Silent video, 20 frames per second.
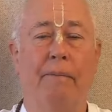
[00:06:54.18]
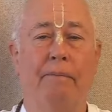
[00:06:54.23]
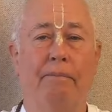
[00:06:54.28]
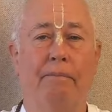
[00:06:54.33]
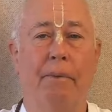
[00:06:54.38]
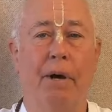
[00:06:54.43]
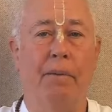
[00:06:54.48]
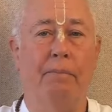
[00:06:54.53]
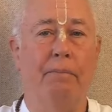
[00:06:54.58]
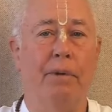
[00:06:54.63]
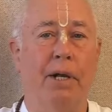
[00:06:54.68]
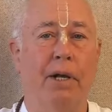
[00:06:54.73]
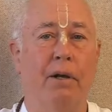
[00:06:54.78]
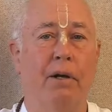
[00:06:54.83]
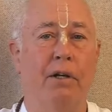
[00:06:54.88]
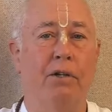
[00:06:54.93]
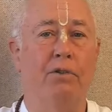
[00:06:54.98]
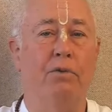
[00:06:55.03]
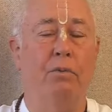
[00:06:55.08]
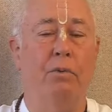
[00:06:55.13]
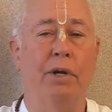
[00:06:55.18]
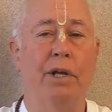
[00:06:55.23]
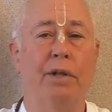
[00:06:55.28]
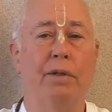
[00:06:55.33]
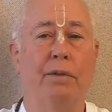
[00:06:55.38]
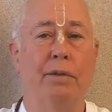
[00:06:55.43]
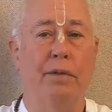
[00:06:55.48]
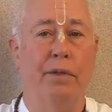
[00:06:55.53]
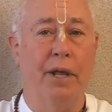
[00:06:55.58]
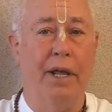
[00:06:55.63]
But because we
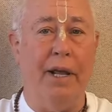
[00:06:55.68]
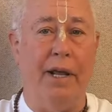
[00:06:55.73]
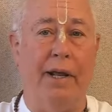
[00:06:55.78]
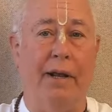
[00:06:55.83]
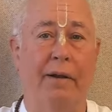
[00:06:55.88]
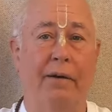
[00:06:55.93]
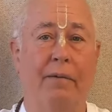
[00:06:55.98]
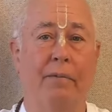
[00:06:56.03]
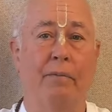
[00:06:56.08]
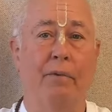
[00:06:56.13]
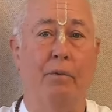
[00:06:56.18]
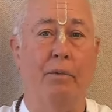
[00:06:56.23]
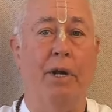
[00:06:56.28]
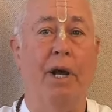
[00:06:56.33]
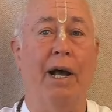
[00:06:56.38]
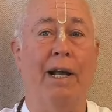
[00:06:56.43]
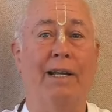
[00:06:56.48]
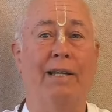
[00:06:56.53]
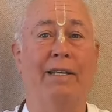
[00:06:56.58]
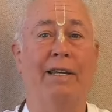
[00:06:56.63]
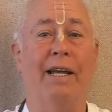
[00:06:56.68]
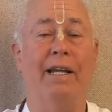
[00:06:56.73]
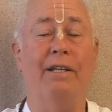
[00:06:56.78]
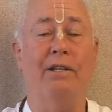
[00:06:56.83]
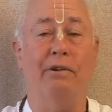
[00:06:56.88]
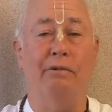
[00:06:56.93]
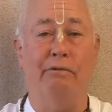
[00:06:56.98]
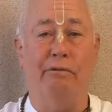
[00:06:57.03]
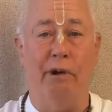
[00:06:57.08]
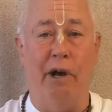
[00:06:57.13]
think, we
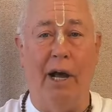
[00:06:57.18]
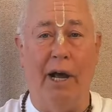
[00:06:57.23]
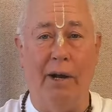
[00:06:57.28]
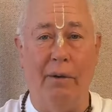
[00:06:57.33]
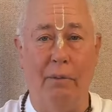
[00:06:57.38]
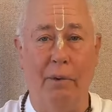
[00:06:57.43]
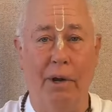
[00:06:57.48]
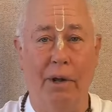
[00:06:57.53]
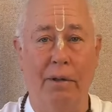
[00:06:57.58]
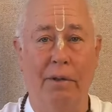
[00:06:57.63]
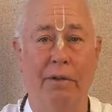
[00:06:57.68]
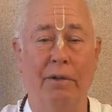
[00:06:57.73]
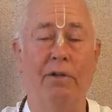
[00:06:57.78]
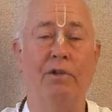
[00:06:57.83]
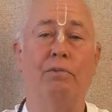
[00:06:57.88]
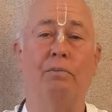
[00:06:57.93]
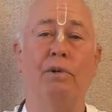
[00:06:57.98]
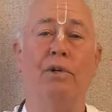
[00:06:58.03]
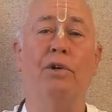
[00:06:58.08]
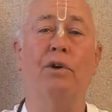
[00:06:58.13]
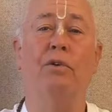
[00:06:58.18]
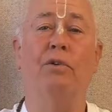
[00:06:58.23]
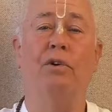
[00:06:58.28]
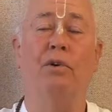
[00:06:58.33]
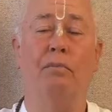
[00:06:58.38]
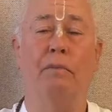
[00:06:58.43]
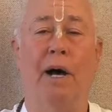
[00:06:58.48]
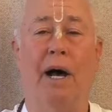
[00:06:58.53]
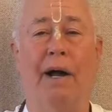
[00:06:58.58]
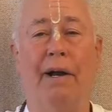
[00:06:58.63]
identify with this material
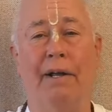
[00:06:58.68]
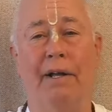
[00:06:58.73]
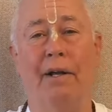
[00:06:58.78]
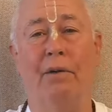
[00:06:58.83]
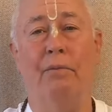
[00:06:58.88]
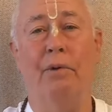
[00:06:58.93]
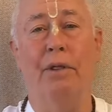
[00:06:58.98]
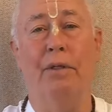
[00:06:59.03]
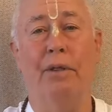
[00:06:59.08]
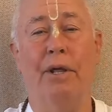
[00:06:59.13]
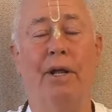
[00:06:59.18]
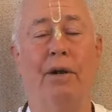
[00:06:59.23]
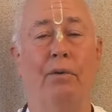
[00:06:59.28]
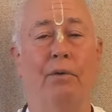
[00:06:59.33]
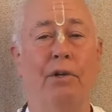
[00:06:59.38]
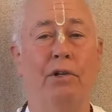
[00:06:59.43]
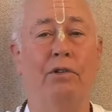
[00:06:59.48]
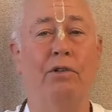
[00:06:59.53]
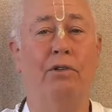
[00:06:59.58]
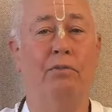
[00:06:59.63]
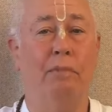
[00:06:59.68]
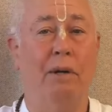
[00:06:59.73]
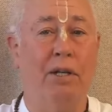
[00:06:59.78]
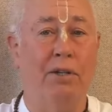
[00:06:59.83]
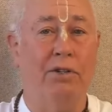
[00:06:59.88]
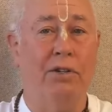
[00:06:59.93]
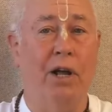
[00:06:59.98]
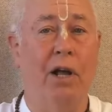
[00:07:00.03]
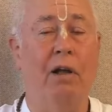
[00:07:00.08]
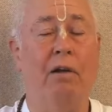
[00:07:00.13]
body and we think, this is
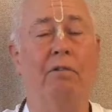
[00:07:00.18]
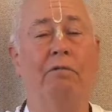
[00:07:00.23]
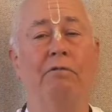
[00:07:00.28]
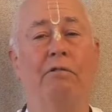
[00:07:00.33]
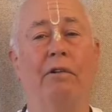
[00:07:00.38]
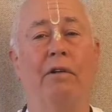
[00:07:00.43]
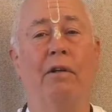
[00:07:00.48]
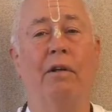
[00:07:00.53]
myself.